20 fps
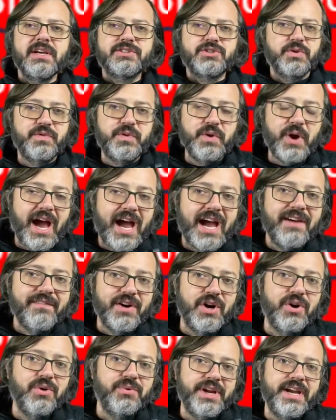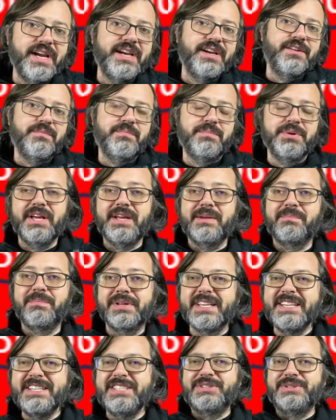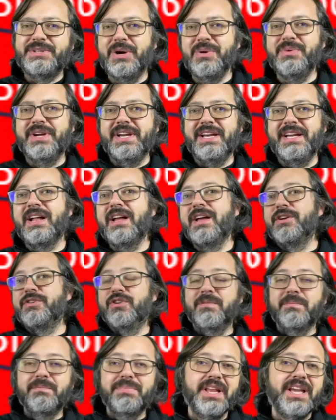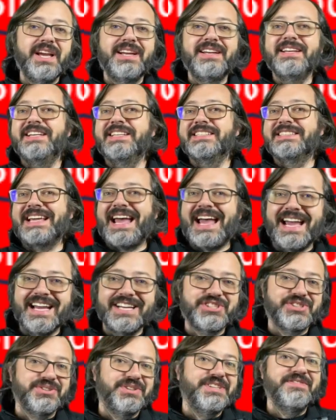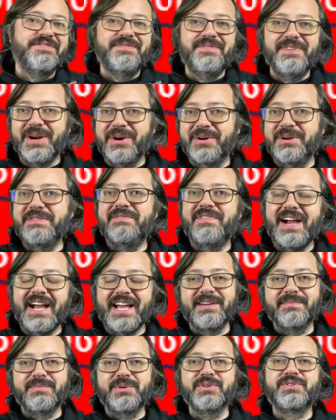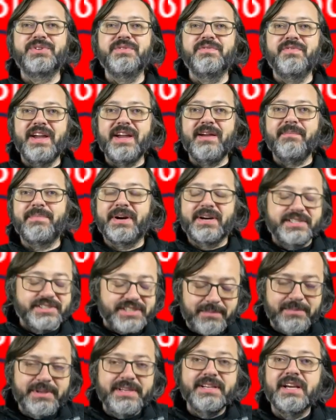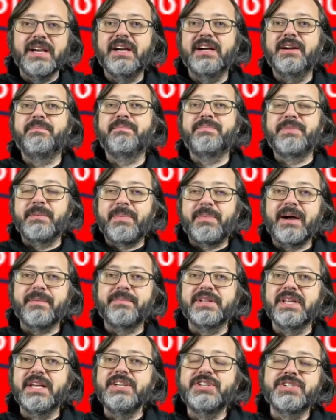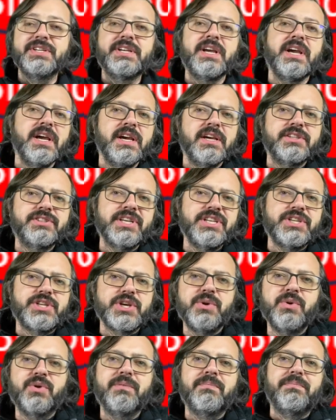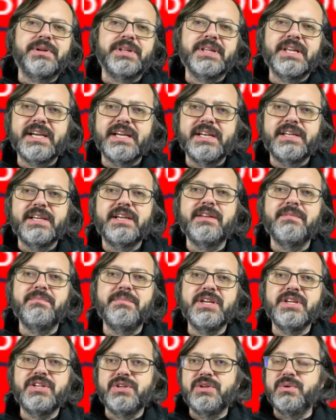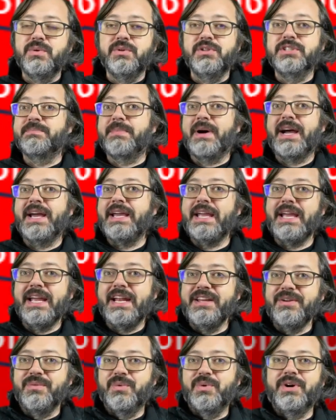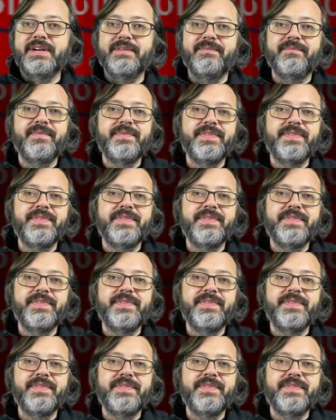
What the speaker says: So if you have O negative blood, please donate. Your blood is actually very valuable to the population, since your blood can be used by anyone.